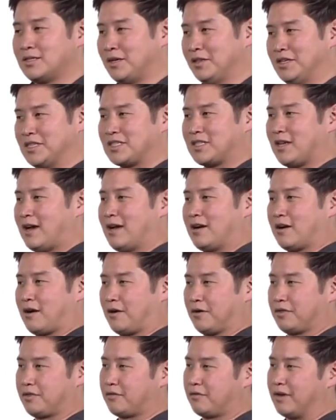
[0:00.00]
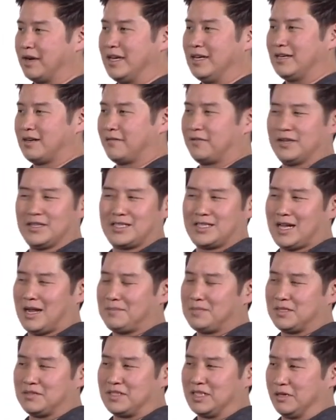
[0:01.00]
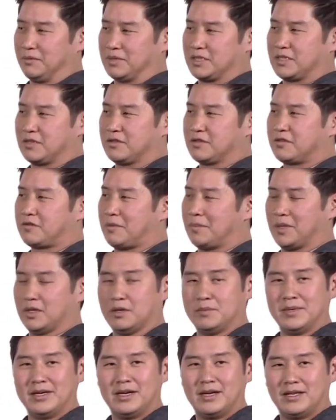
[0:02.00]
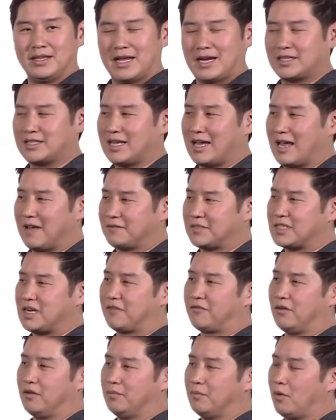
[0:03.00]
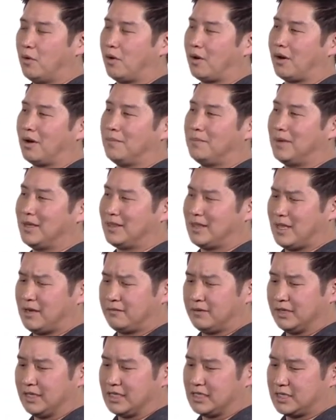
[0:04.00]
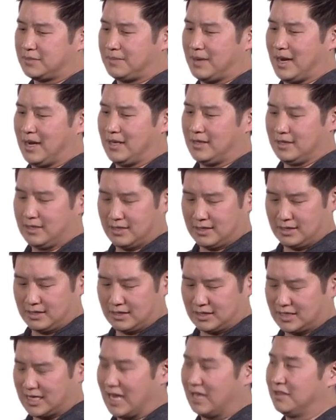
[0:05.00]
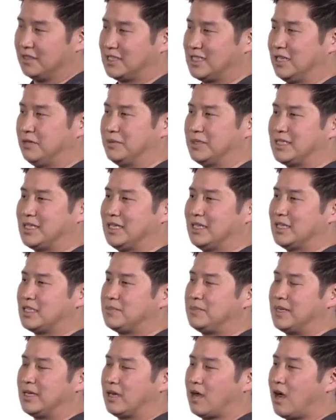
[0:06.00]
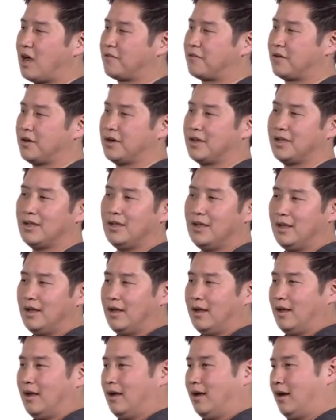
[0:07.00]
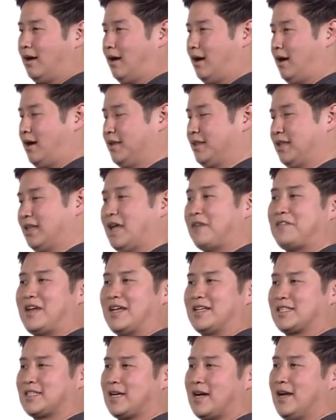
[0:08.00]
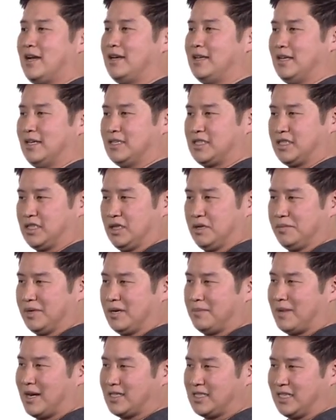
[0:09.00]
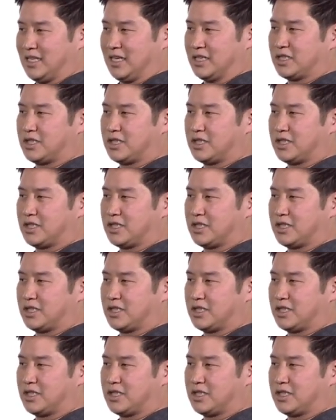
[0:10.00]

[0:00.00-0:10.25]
On this slide are three different types of sequencers from Illumina. They actually have several more, but they really span the, the scale of sequencing that's being offered. On the left-hand side is the Illumina MiSeq